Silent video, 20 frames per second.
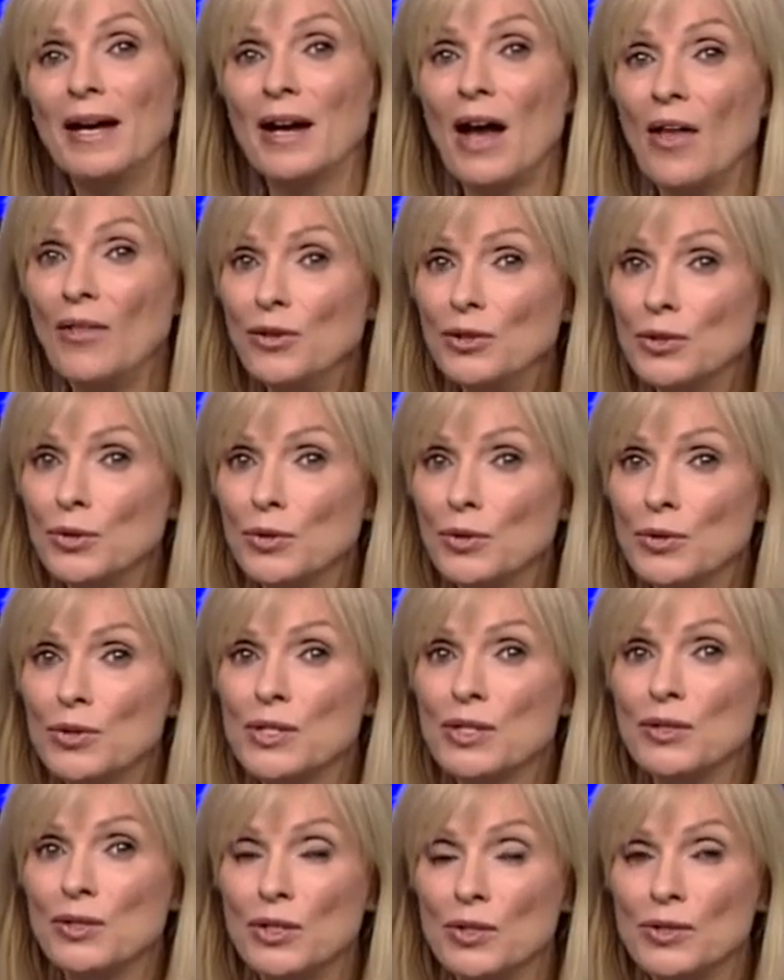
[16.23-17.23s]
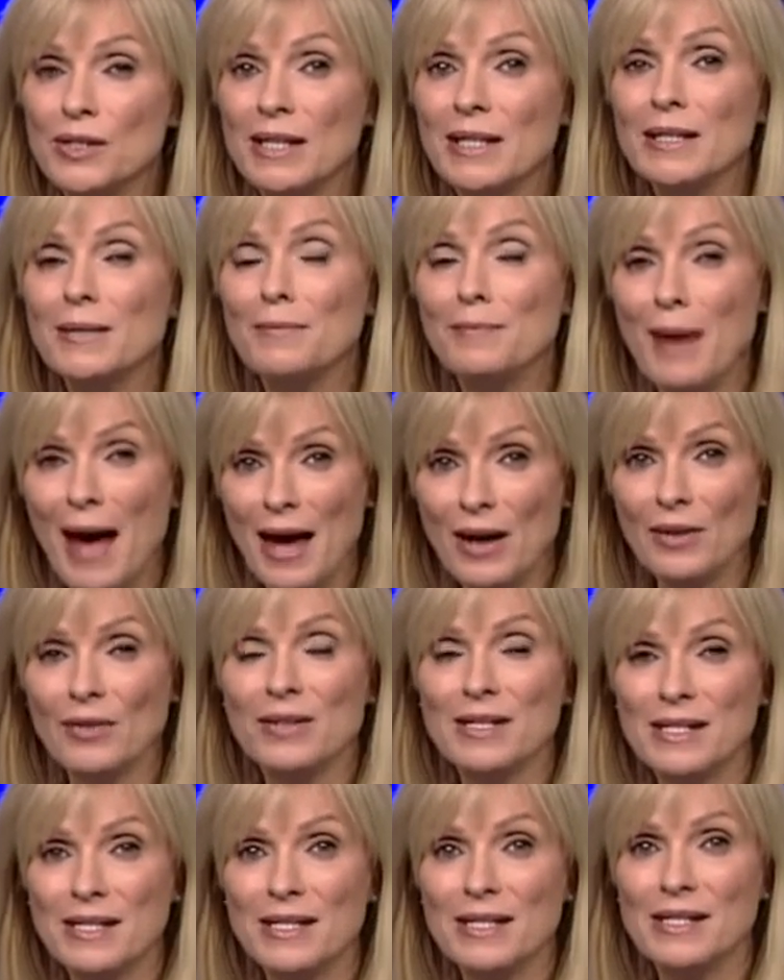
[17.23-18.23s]
and other tools they're using to
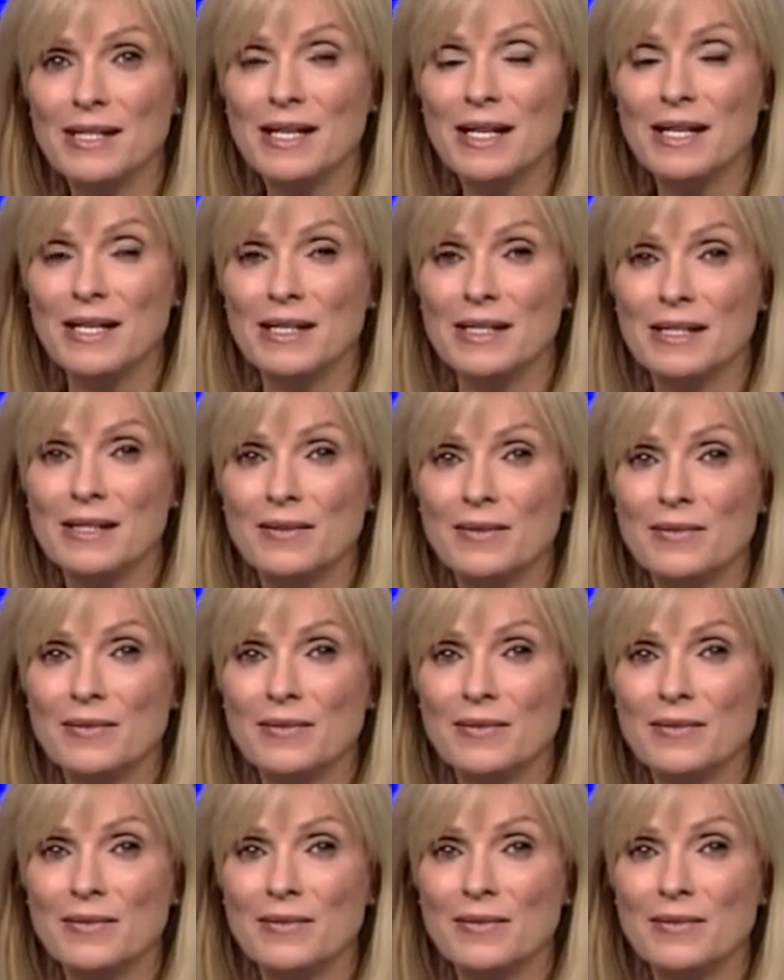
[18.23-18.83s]
battle this disease.